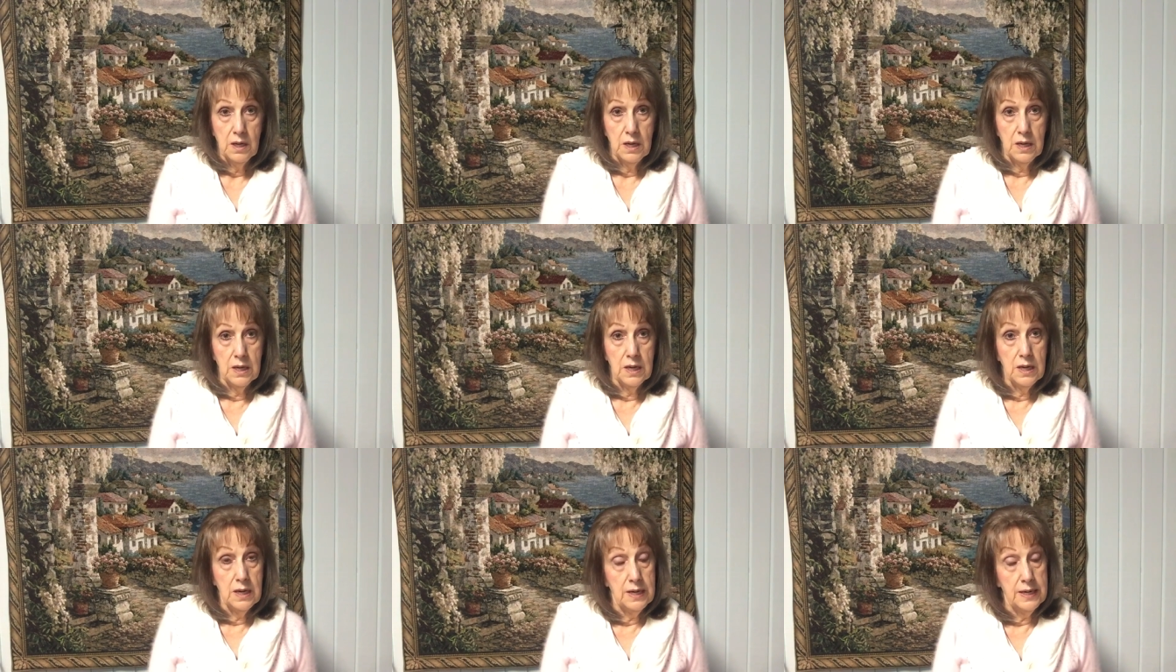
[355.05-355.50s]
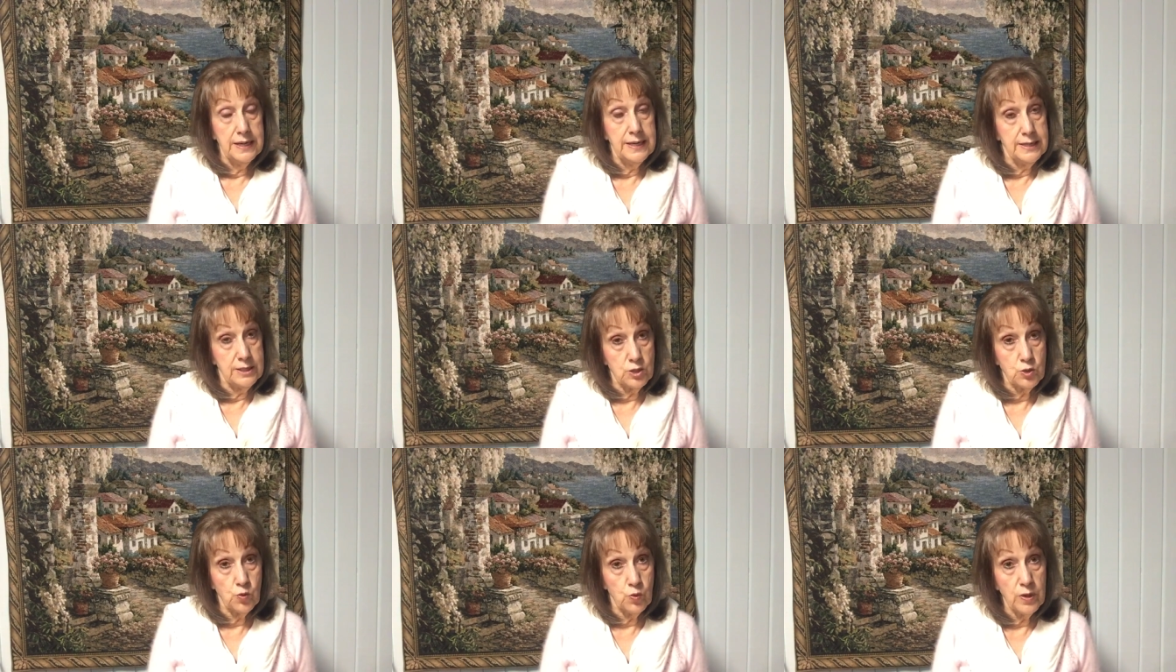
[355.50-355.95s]
Uh,
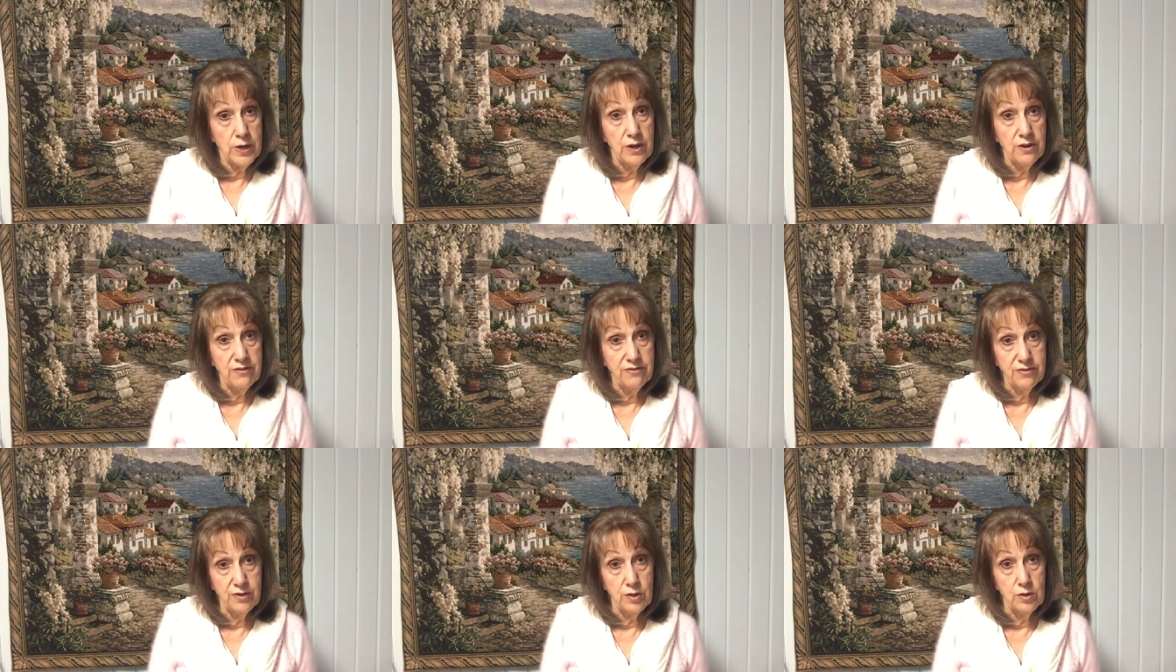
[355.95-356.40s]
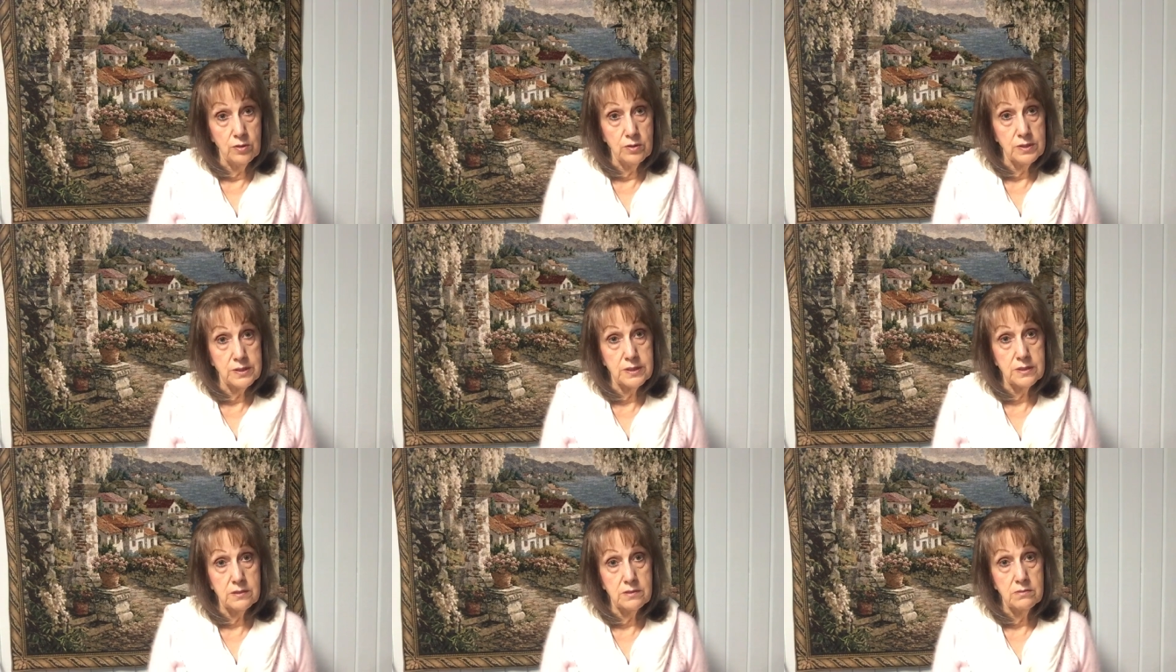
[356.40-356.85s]
it's real,
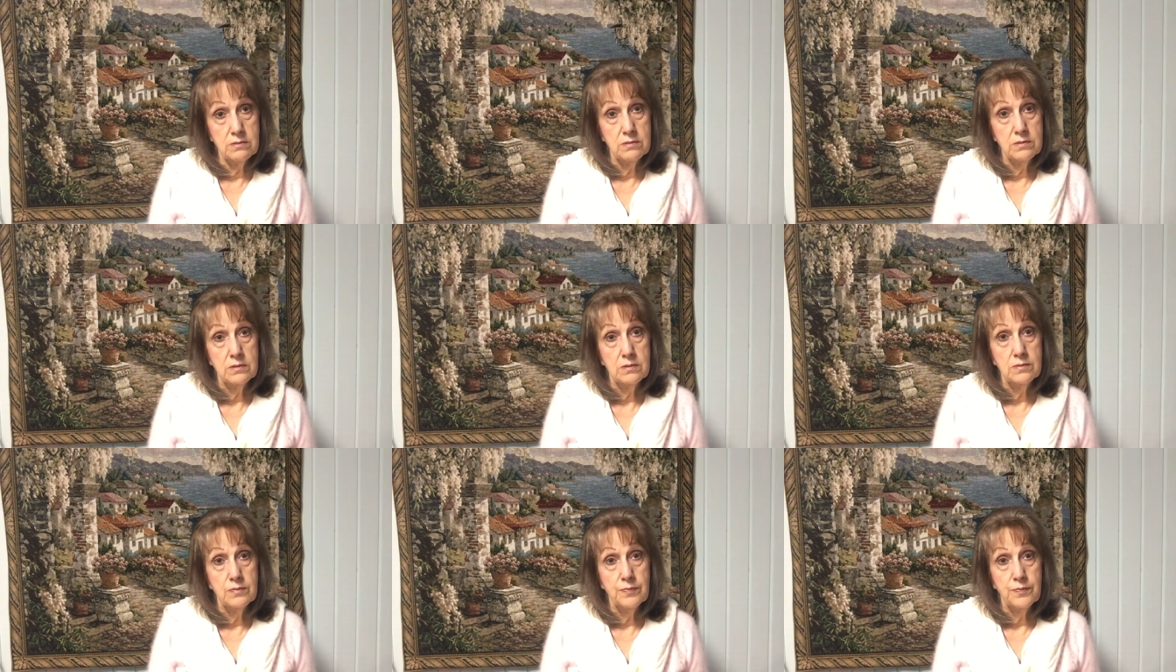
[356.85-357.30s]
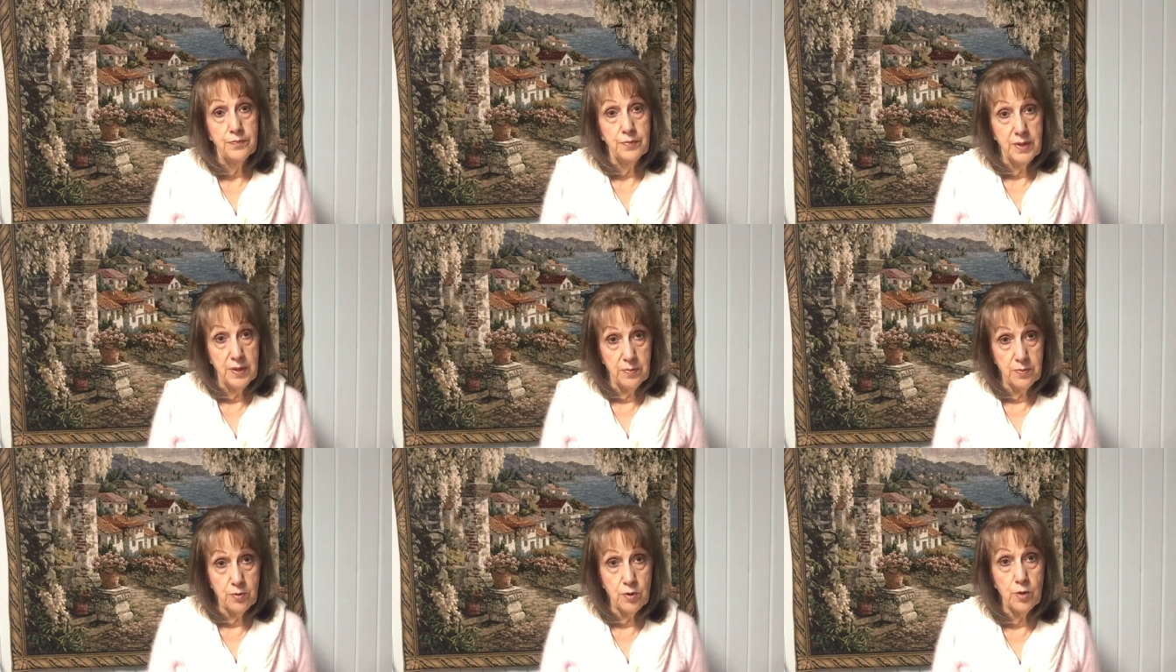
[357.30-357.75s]
folks.
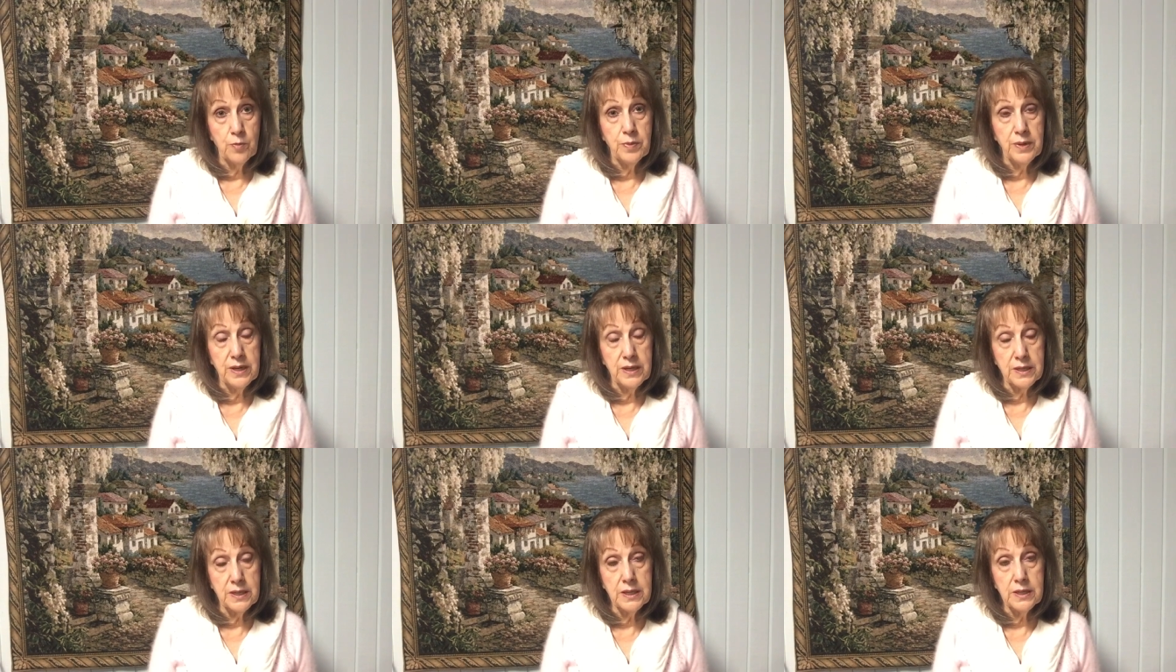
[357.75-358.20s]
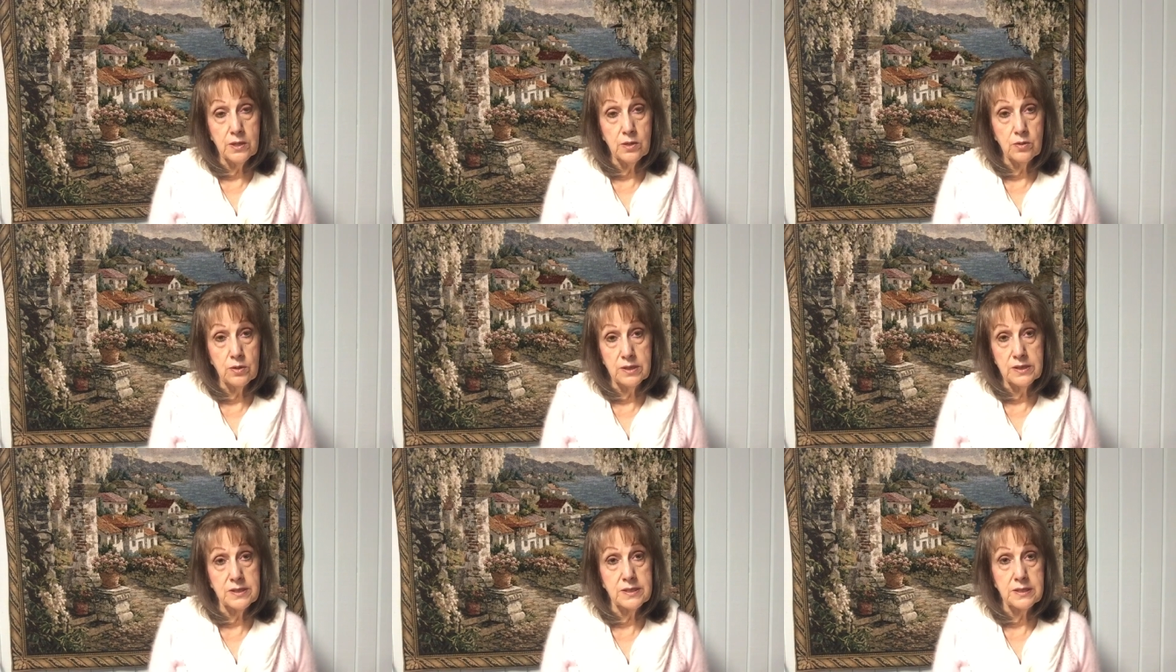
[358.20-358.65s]
People are being
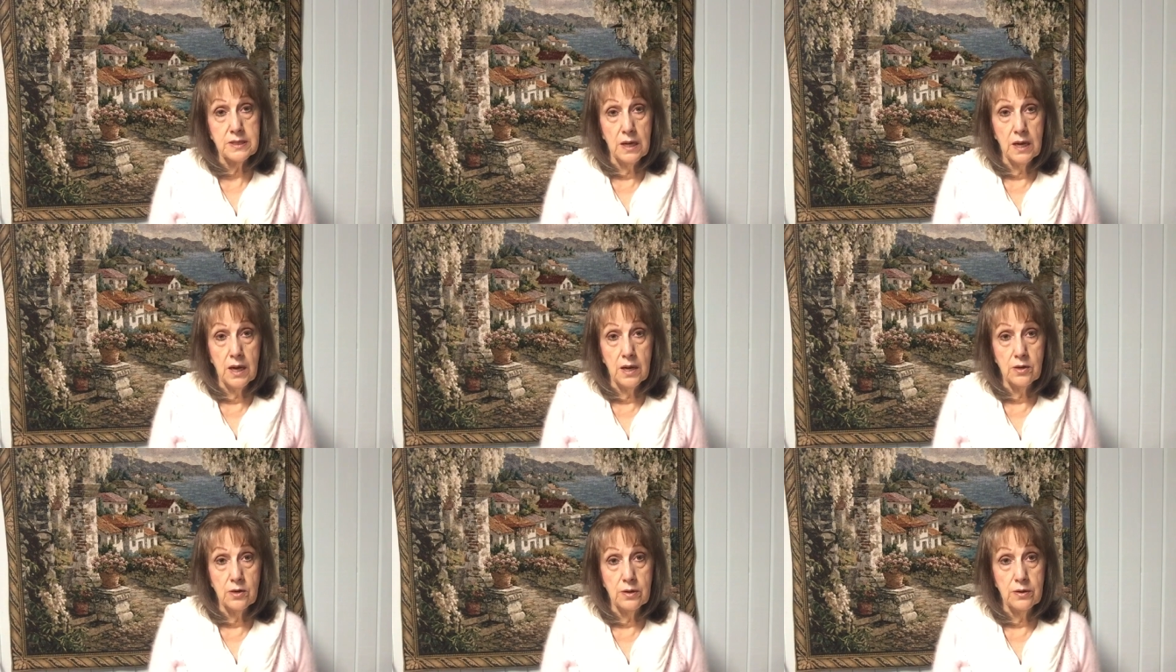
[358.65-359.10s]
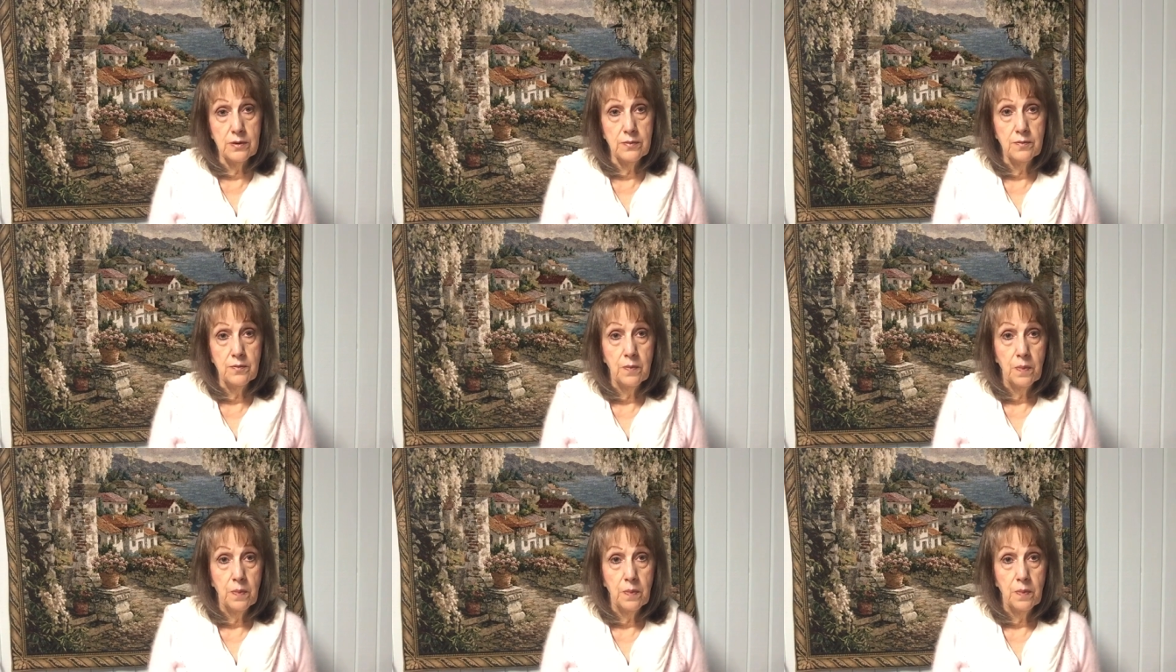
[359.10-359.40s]
killed and slaughtered.